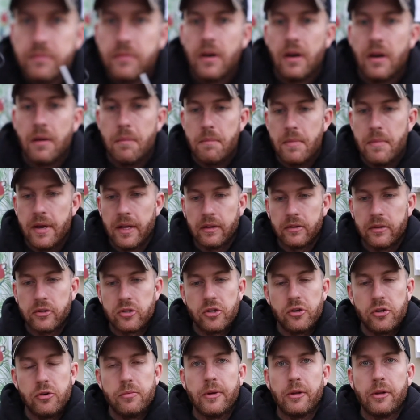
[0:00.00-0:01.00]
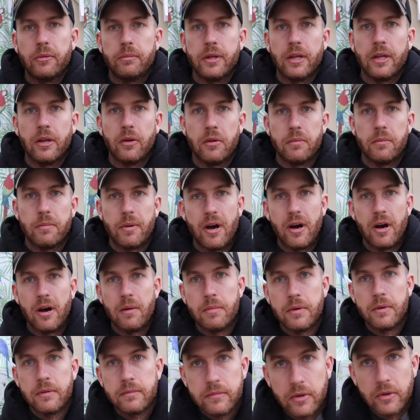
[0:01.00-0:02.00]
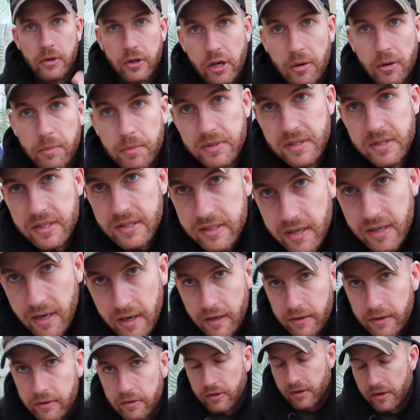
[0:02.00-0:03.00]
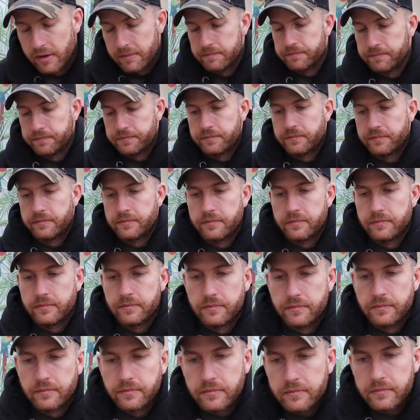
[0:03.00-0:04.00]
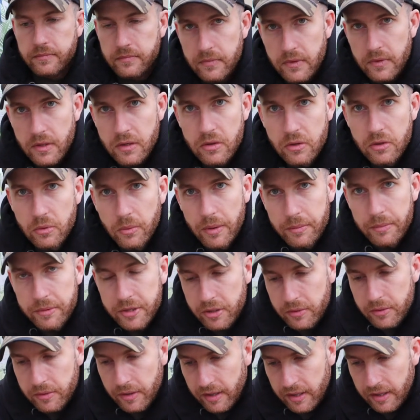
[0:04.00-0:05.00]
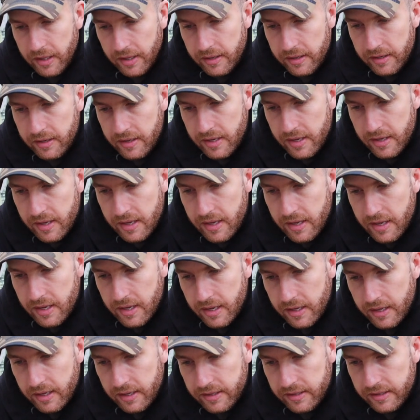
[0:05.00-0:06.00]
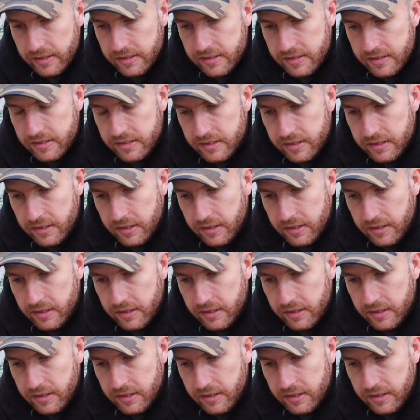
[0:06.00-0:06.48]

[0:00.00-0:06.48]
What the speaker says: 1 mil, 2 mil below the barb on the opposite side. Alright. The way we do that then is